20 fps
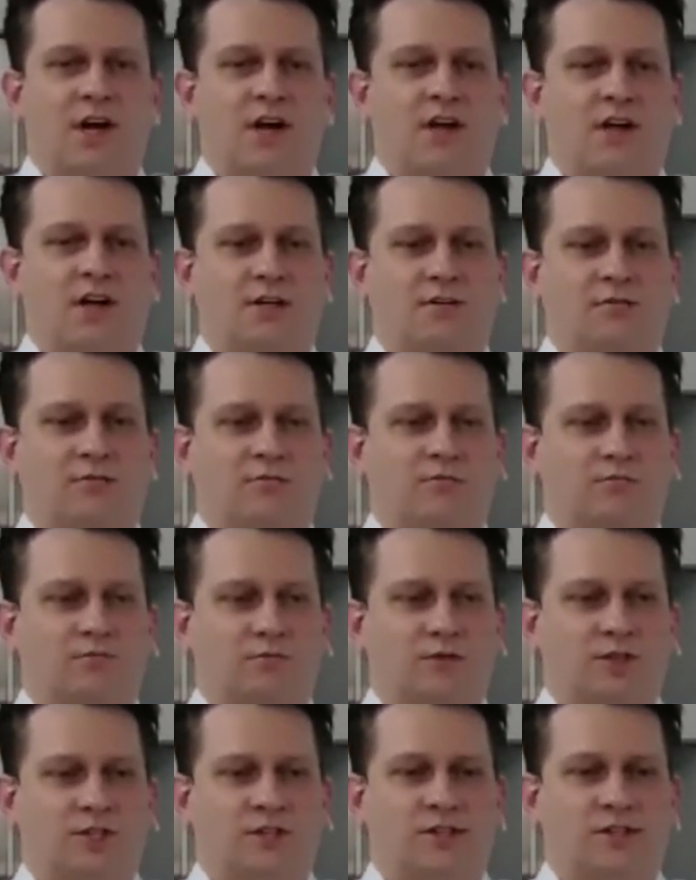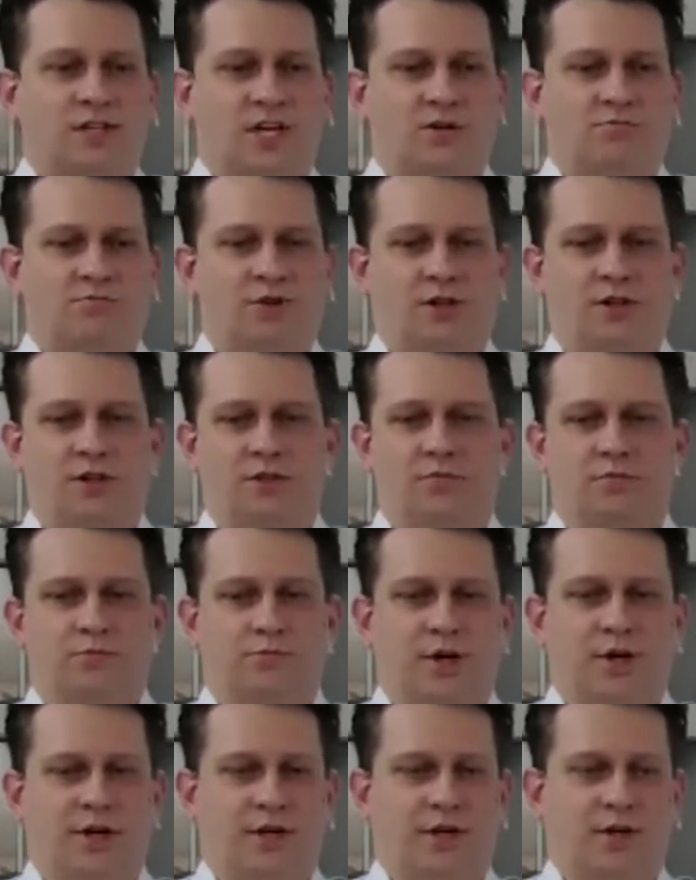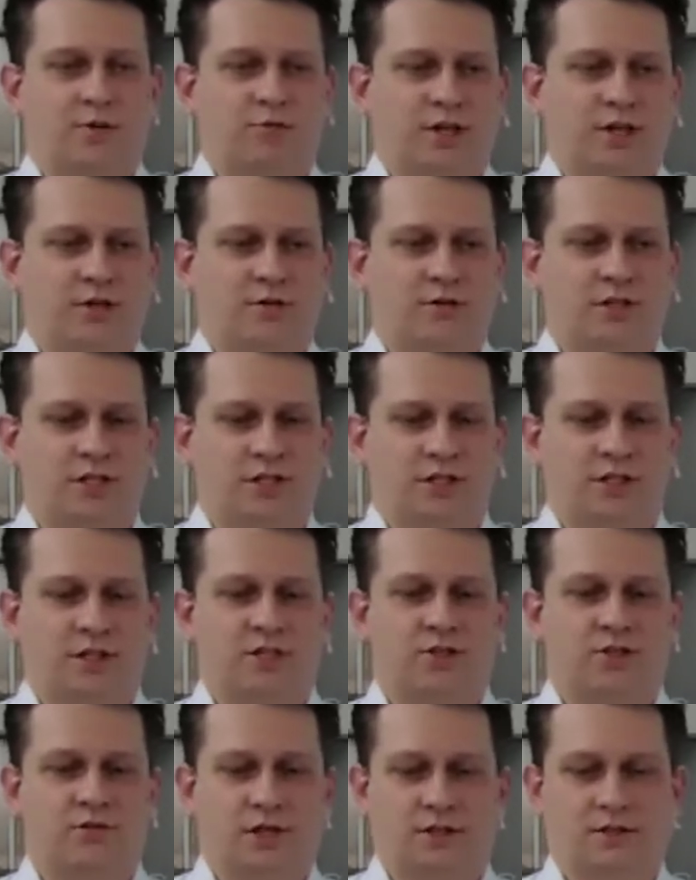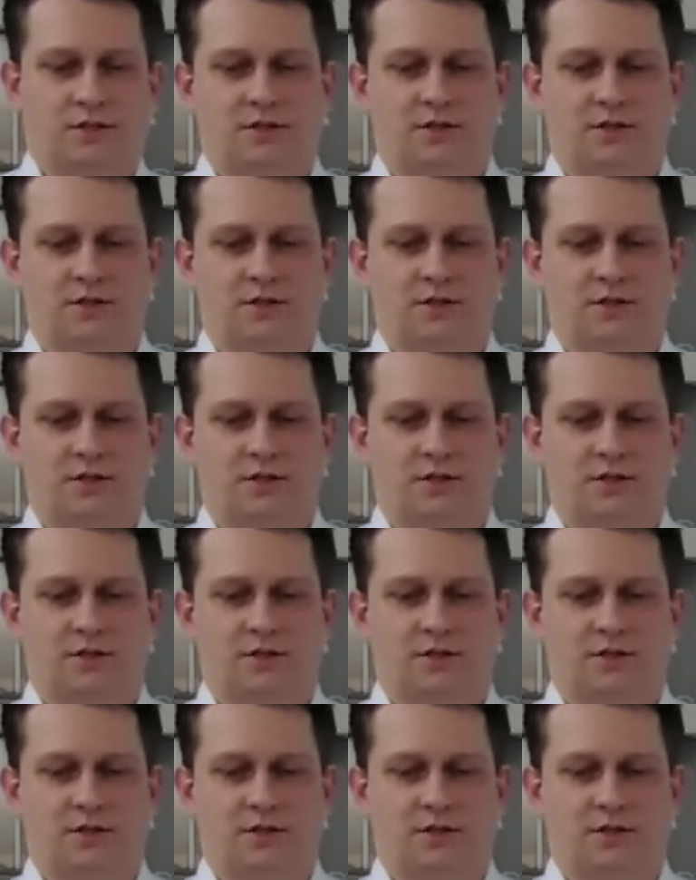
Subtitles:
the sample by using X-rays.